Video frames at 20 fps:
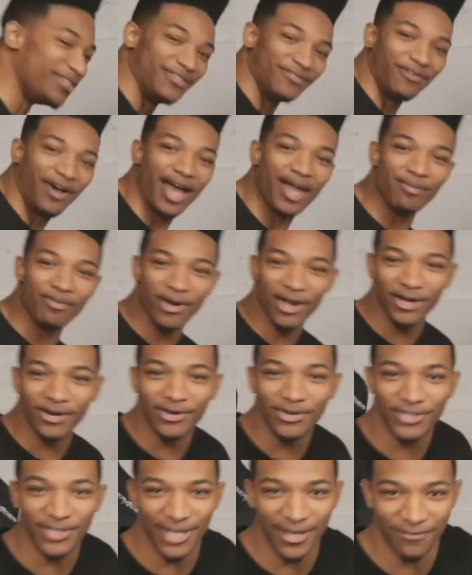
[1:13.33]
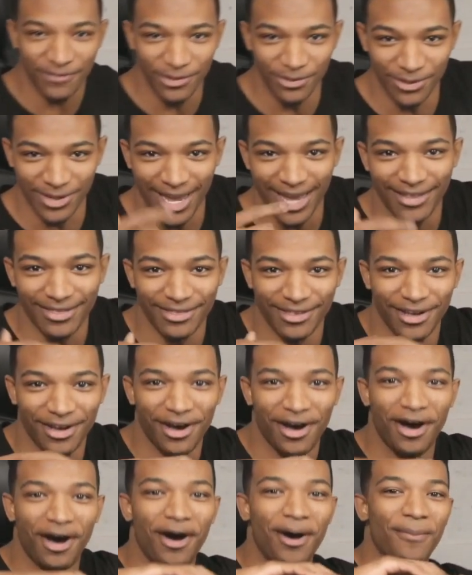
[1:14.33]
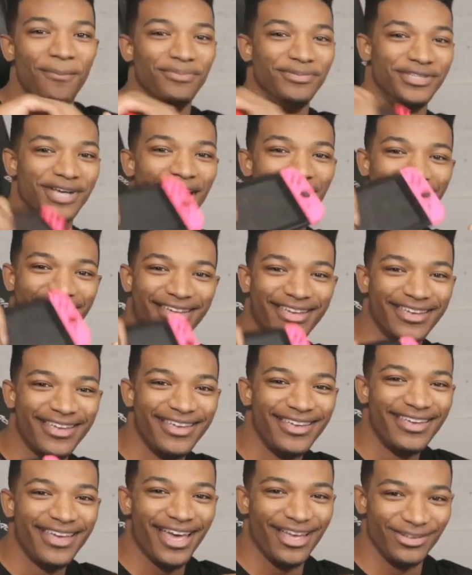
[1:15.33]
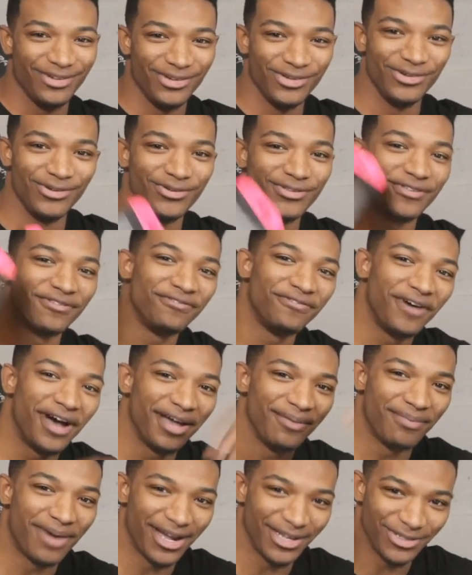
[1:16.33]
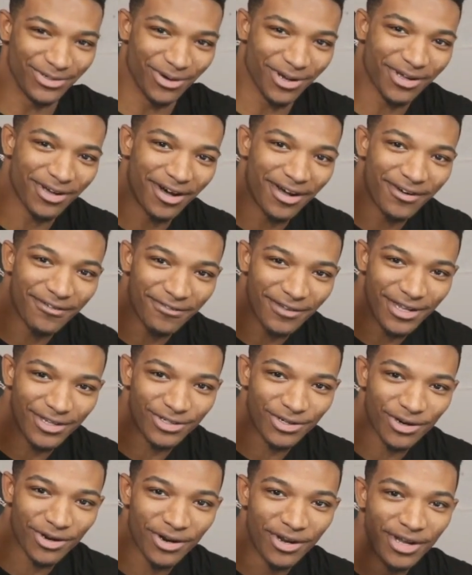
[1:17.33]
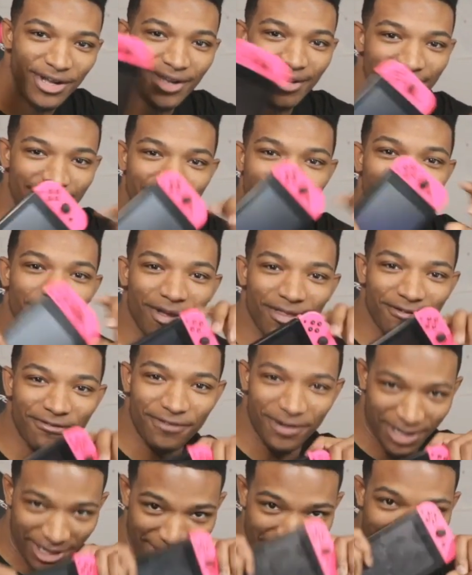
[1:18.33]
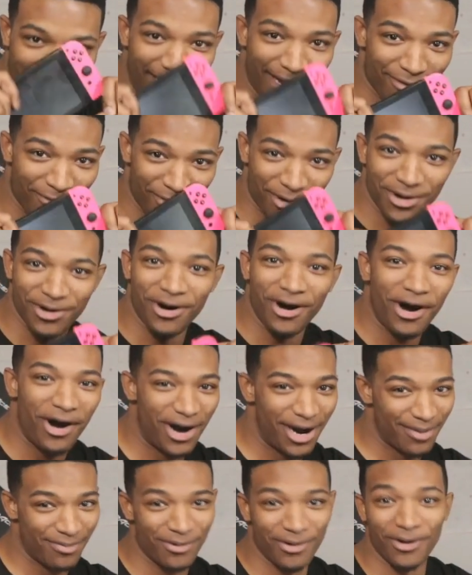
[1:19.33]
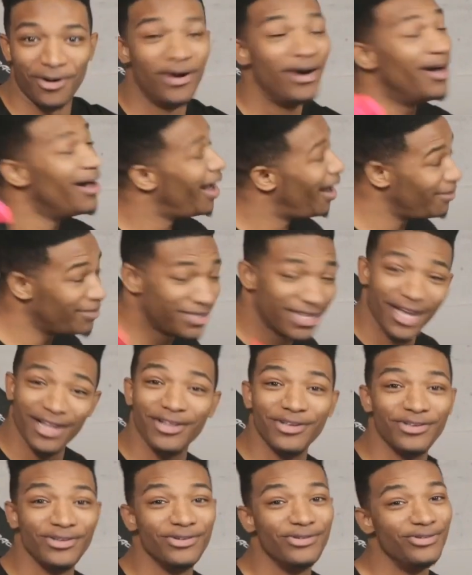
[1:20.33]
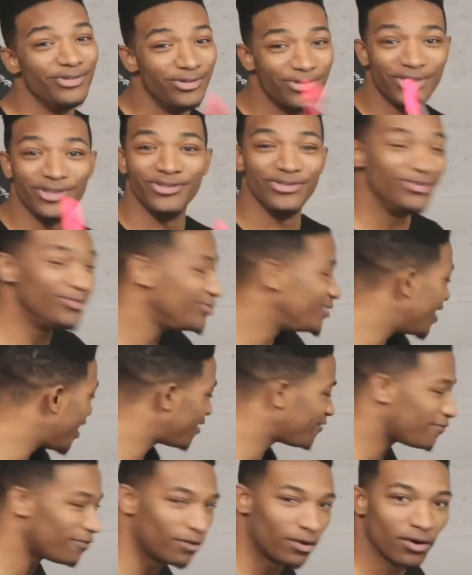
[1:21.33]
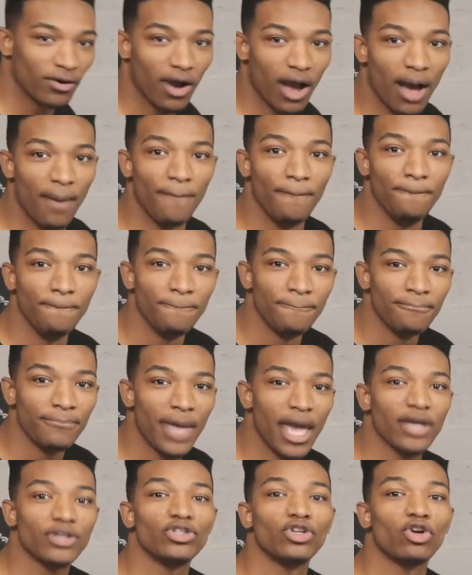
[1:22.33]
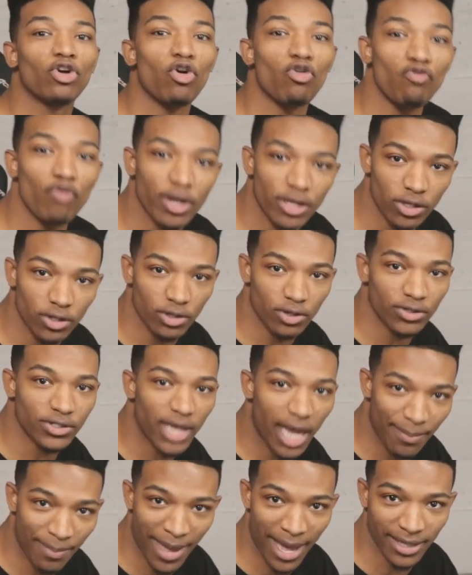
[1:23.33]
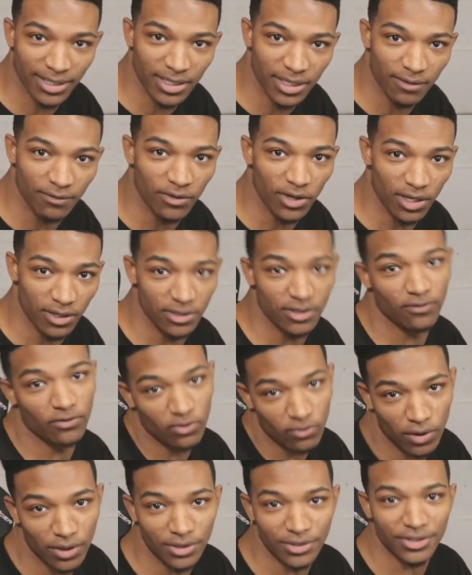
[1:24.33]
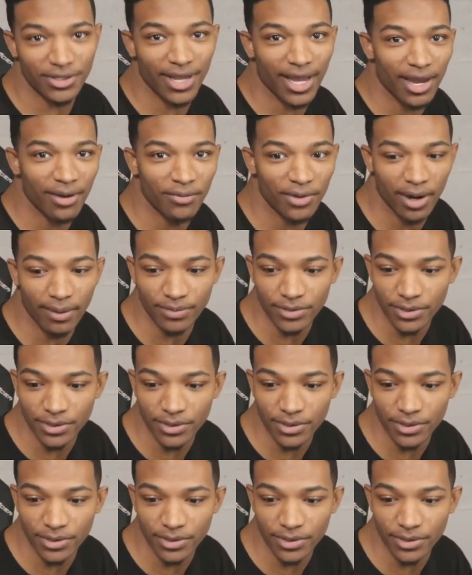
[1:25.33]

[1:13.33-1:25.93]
as vibrators if you get the dock and you use the Find My Joy-Con feature. These motherfuckers shake real hard, bro. I'm telling you, you can use that for extracurricular type activities, if you understand what I'm